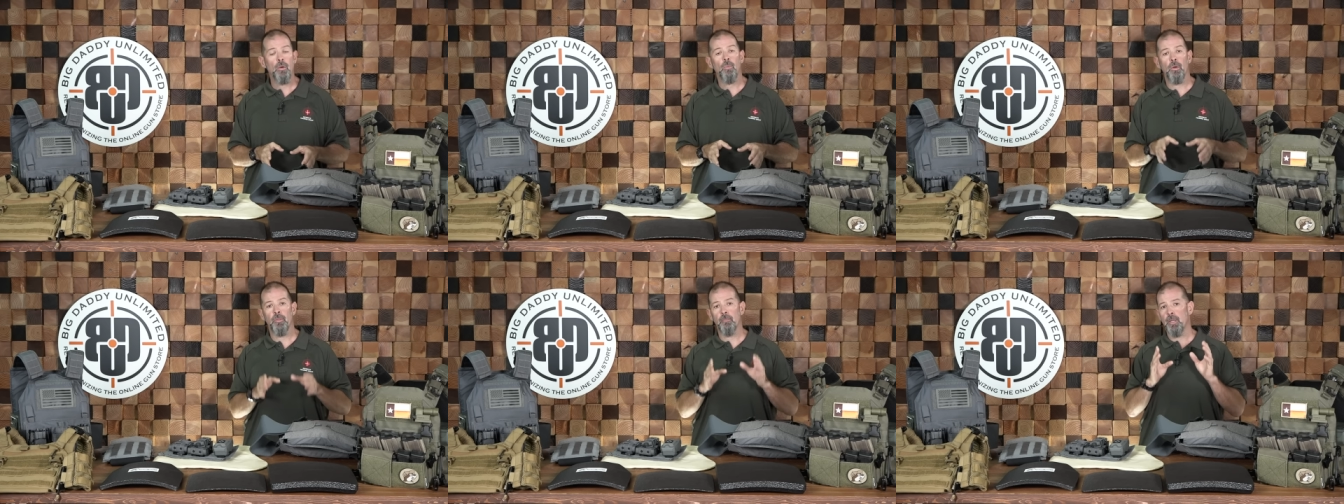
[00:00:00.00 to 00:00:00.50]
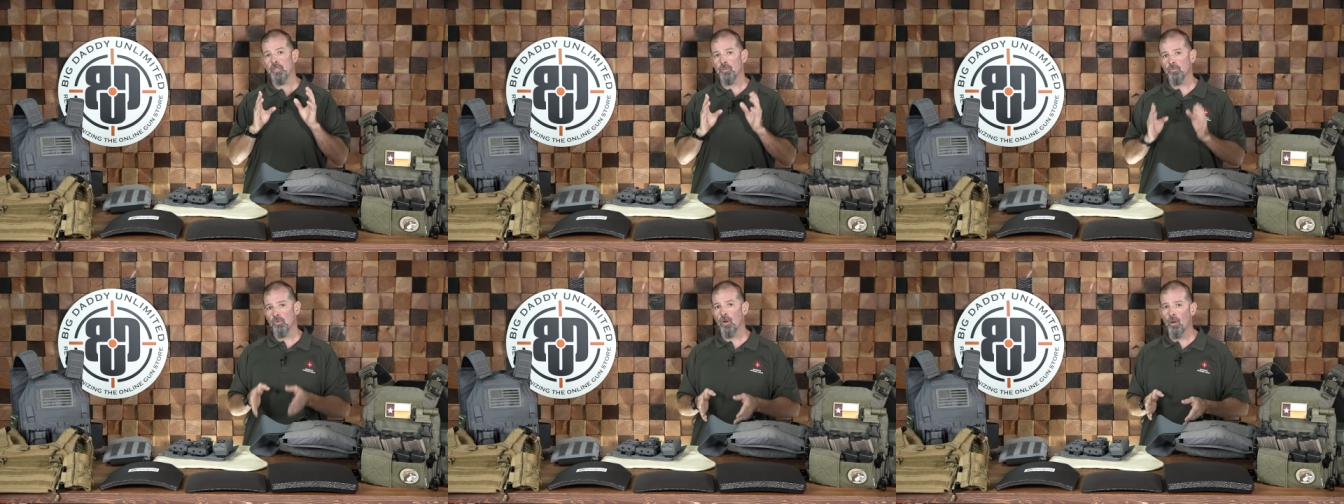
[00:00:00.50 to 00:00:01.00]
what the
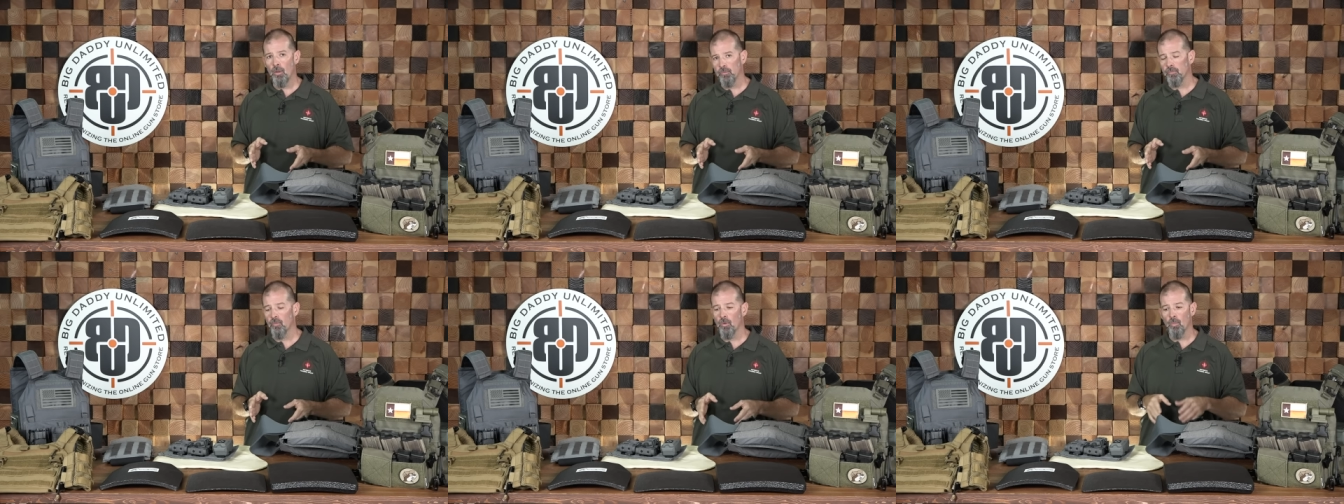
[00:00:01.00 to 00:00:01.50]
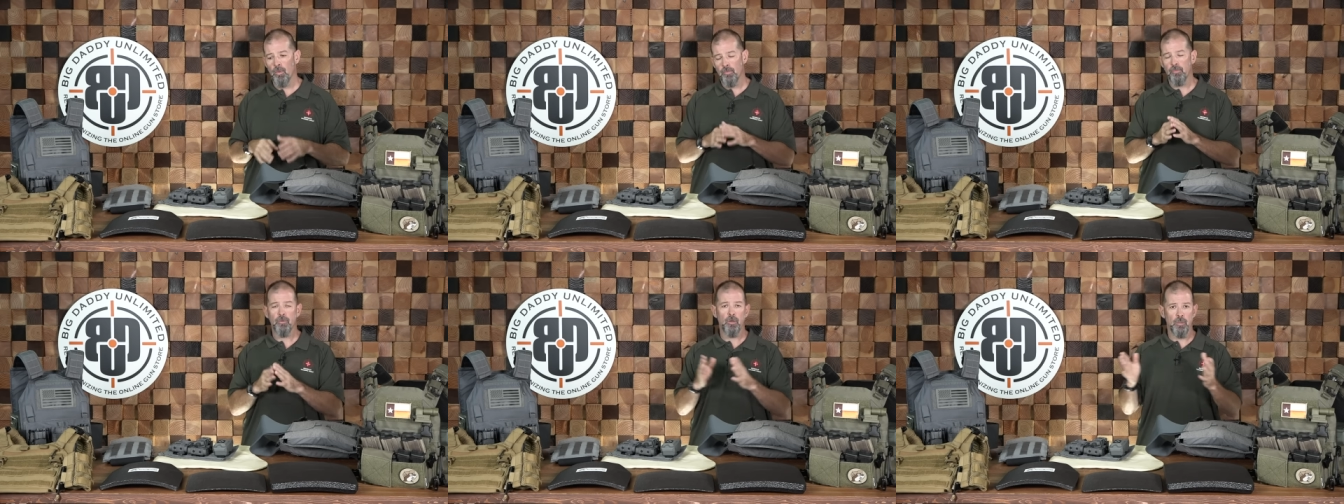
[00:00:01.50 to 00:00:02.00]
mission calls for, what
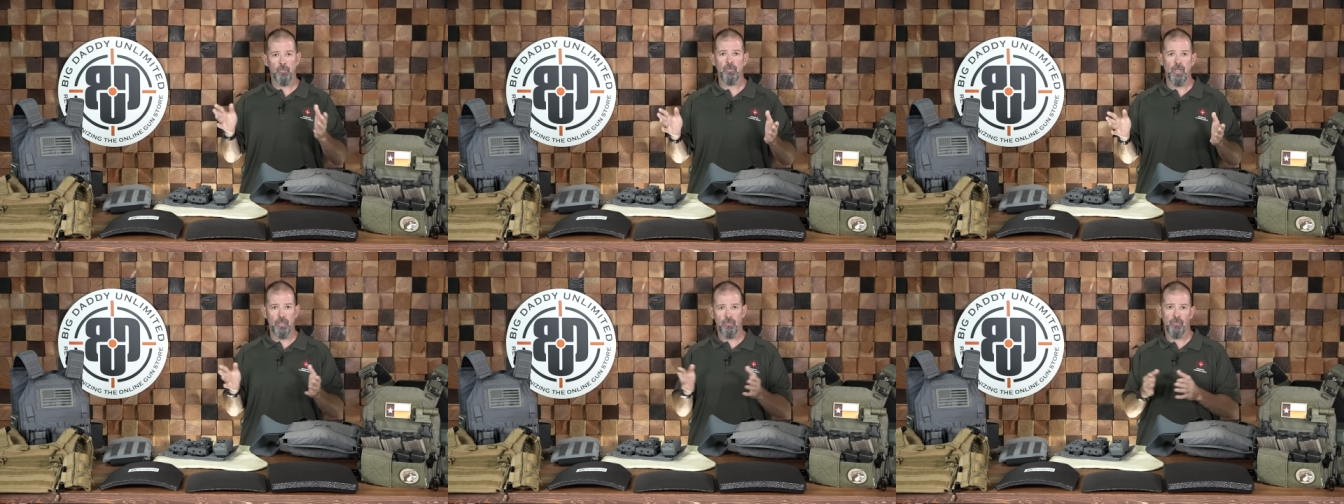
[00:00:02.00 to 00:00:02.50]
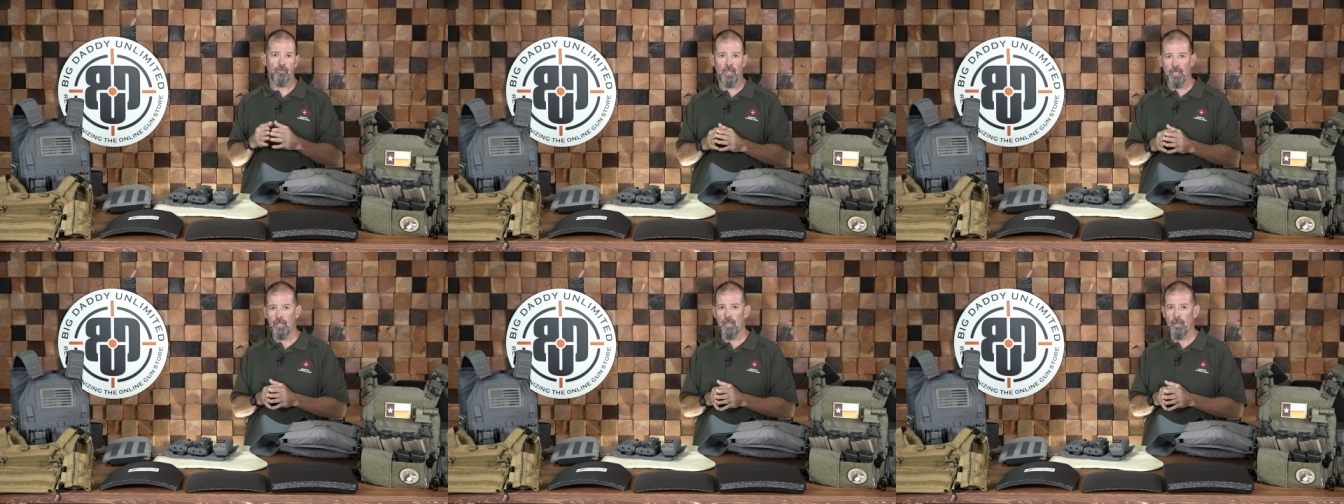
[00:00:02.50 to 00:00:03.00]
the circumstances
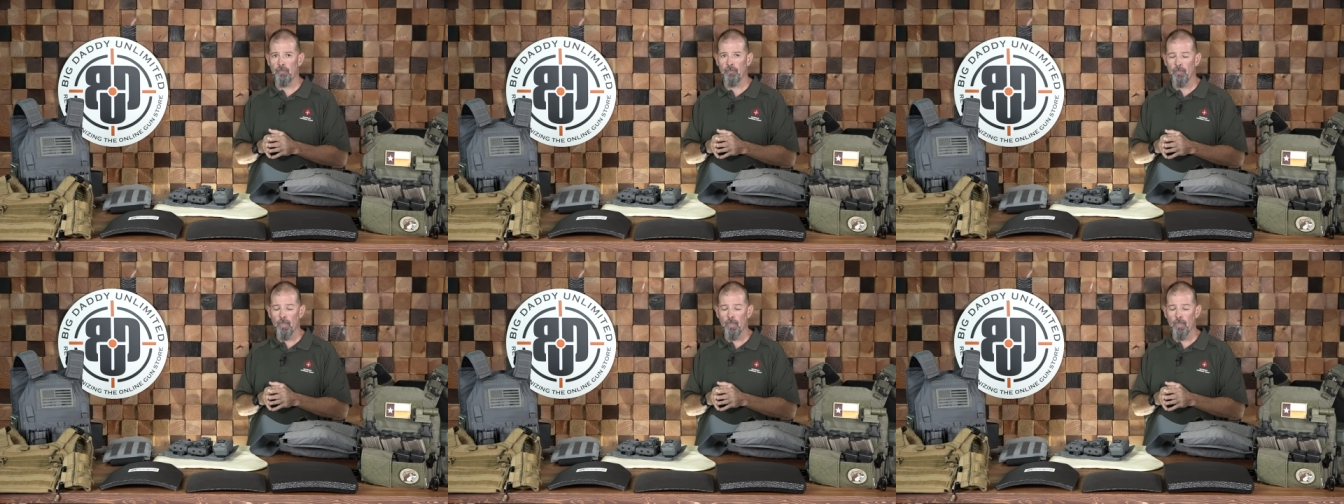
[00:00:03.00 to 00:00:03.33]
dictate.